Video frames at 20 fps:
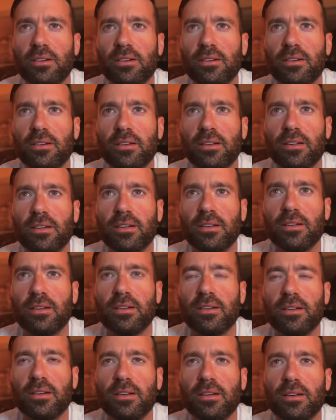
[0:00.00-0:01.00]

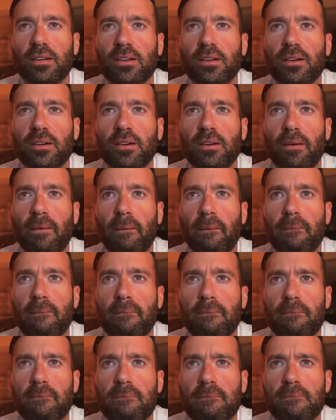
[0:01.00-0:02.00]

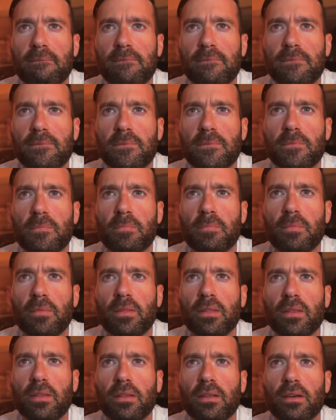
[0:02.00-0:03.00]

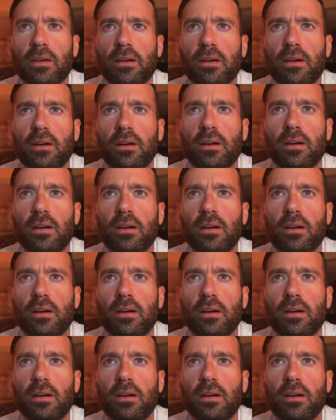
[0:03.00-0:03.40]
(no one is talking)